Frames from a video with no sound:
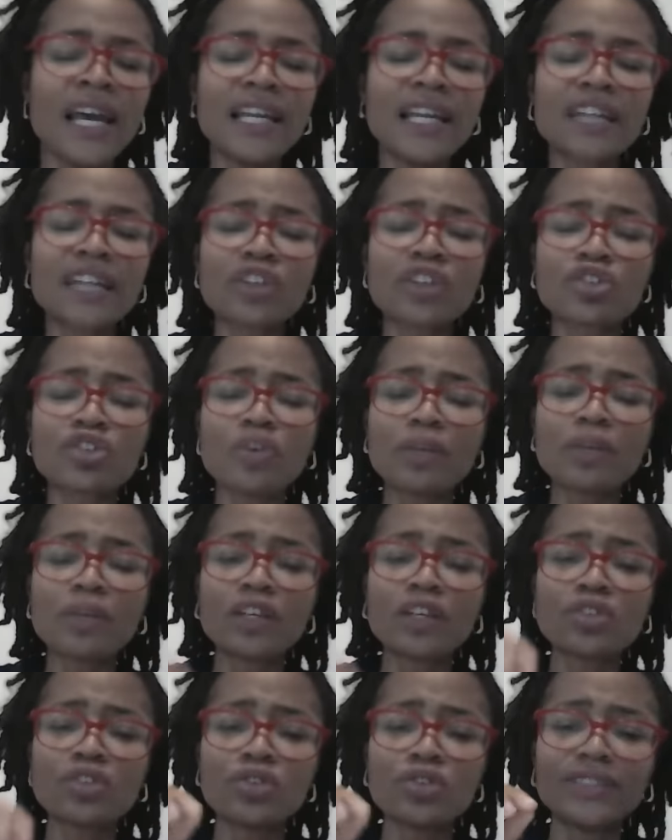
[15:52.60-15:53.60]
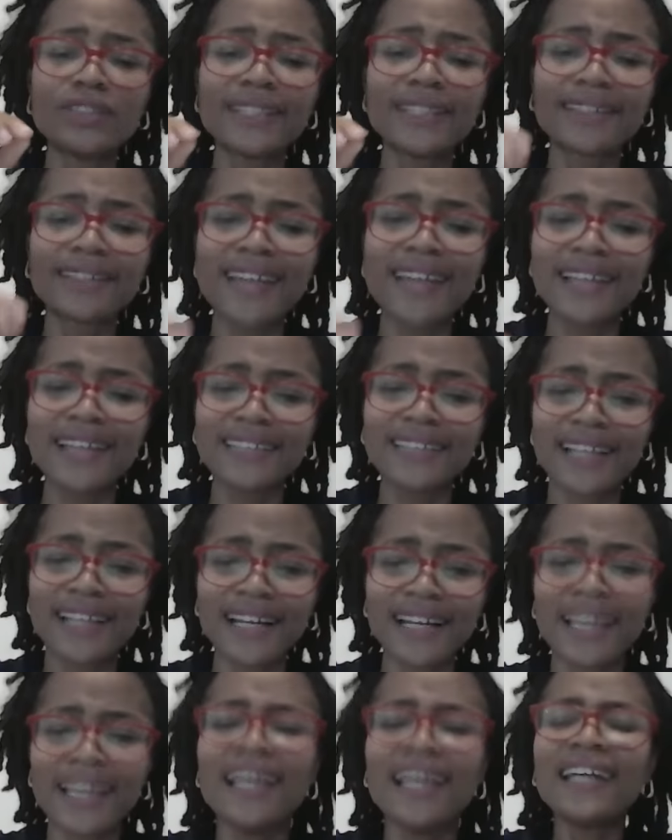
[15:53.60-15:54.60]
Let us also begin to decree and
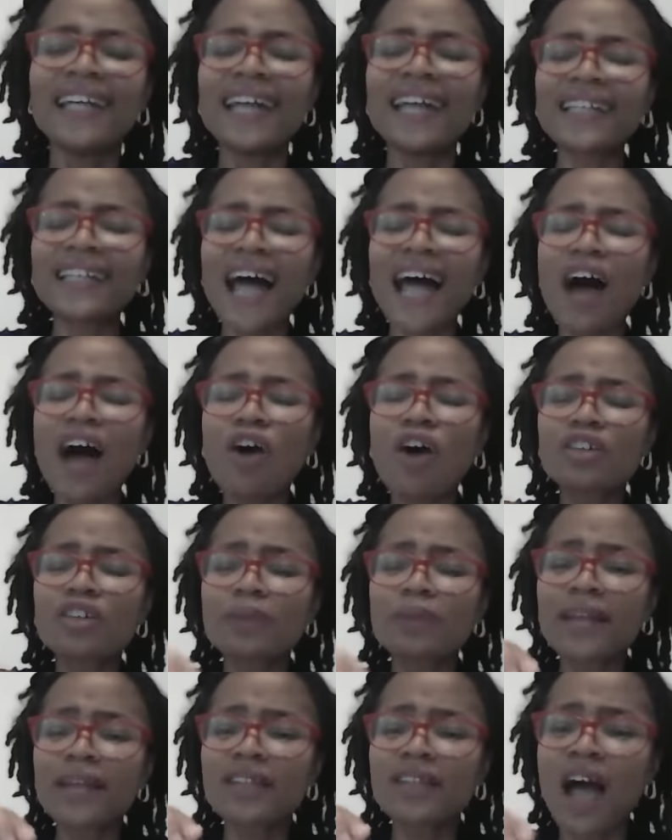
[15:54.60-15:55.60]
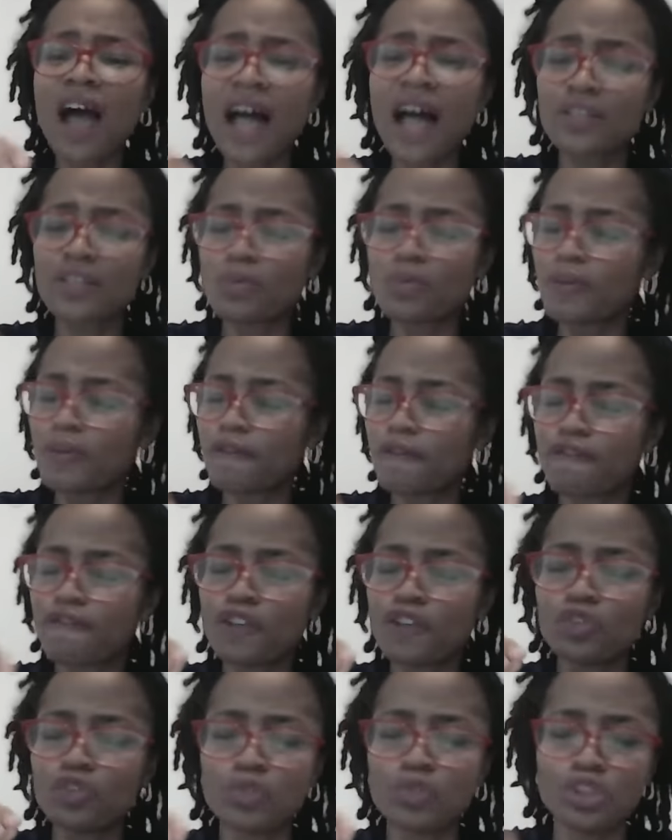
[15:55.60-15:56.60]
declare that our husband's hearts will be
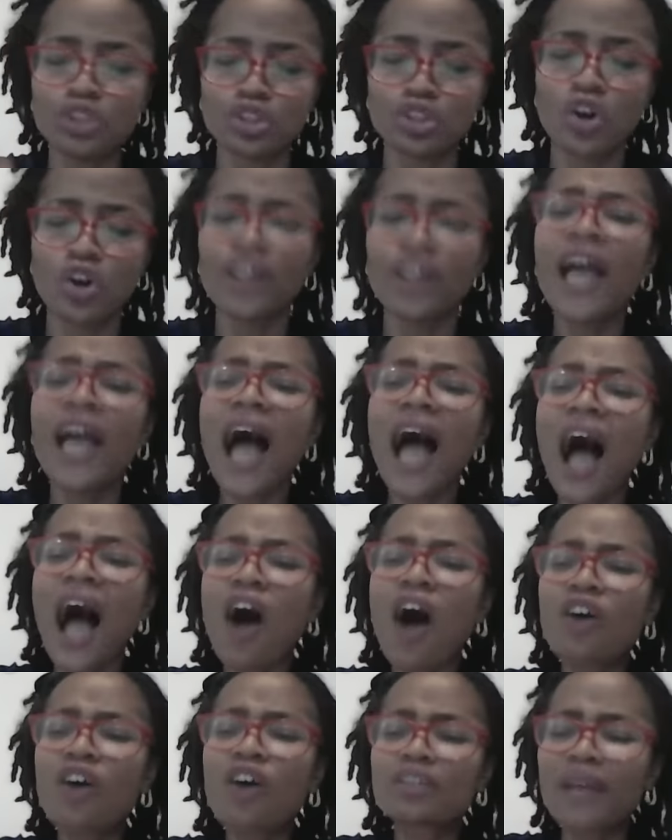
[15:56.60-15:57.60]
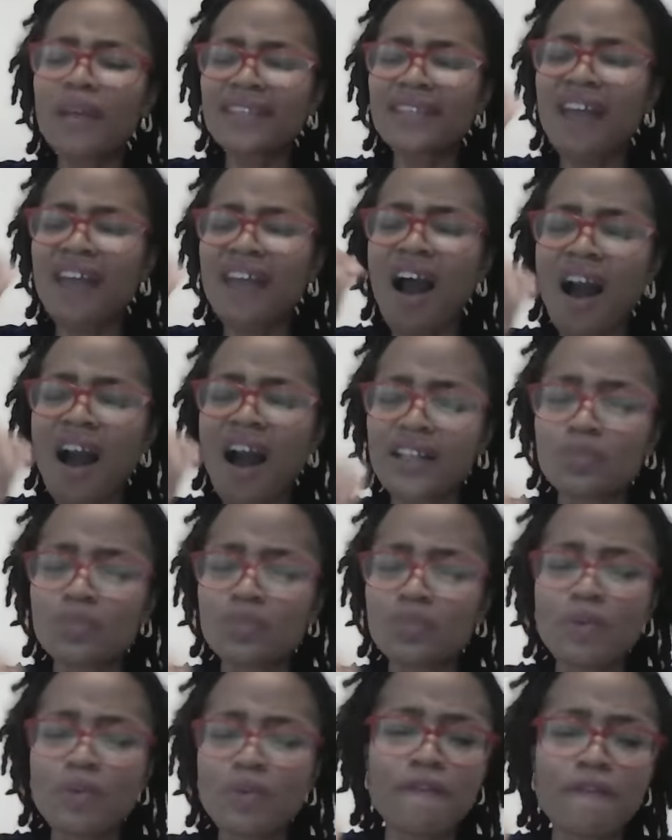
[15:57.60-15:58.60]
filled with joy. Our husband's hearts
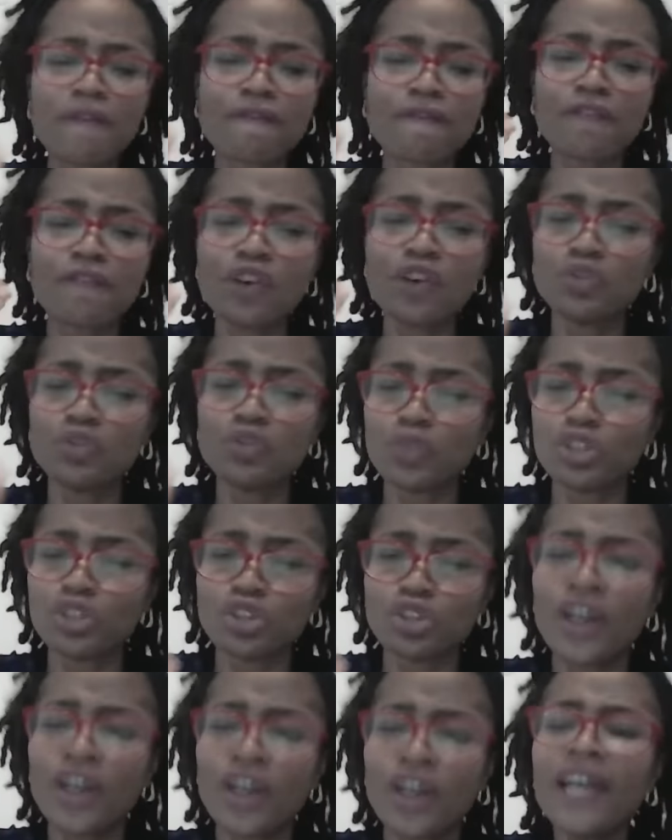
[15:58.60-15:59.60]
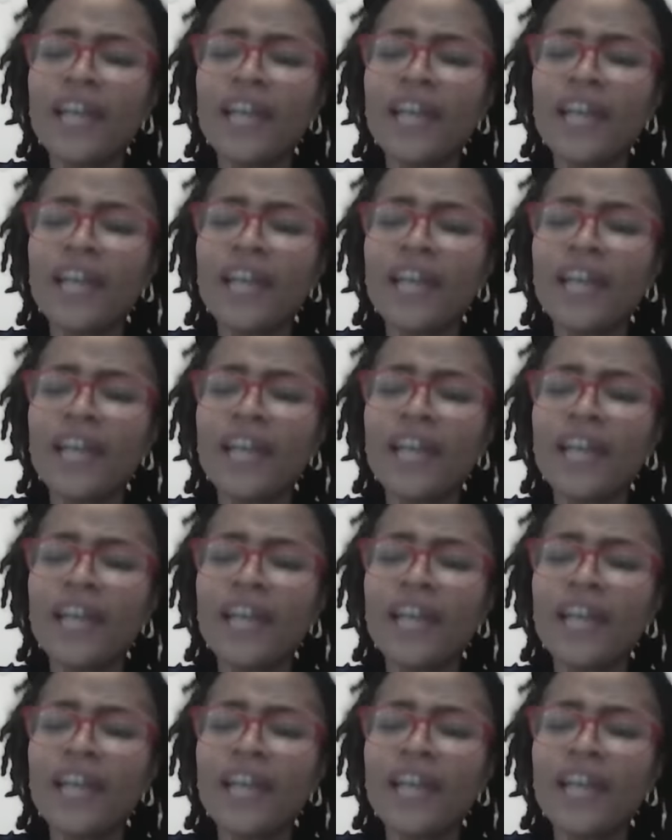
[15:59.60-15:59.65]
will be filled with joy.